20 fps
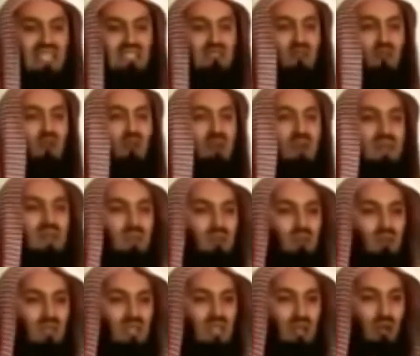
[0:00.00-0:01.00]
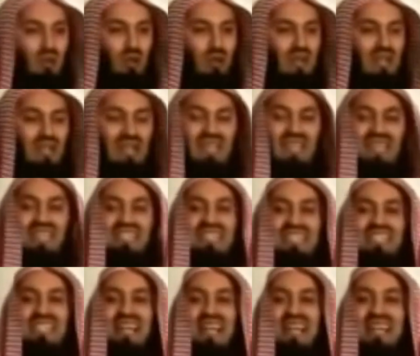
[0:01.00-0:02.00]
And as for Ubay ibn Salul, he
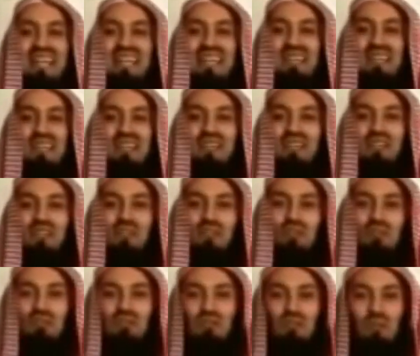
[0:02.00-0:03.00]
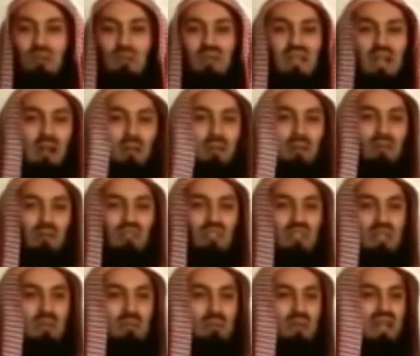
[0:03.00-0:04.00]
decided to become a
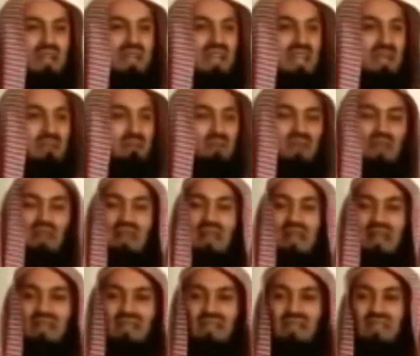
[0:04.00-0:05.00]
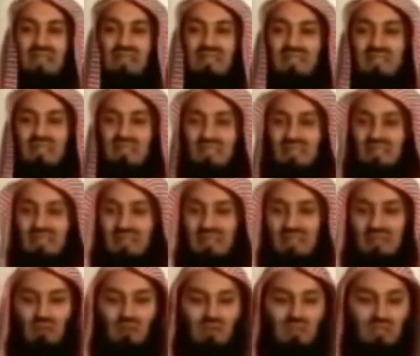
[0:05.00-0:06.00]
Muslim by name, and yet
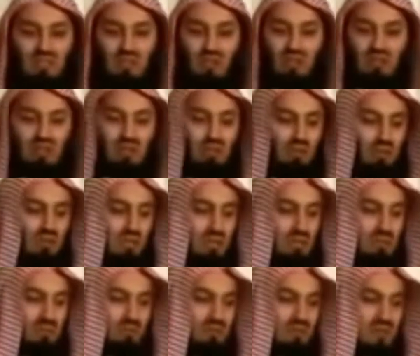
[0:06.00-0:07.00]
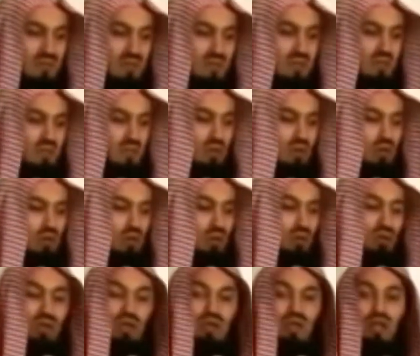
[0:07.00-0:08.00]
he was not a Muslim.
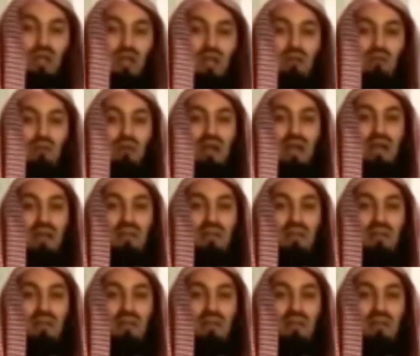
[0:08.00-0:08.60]
So Abu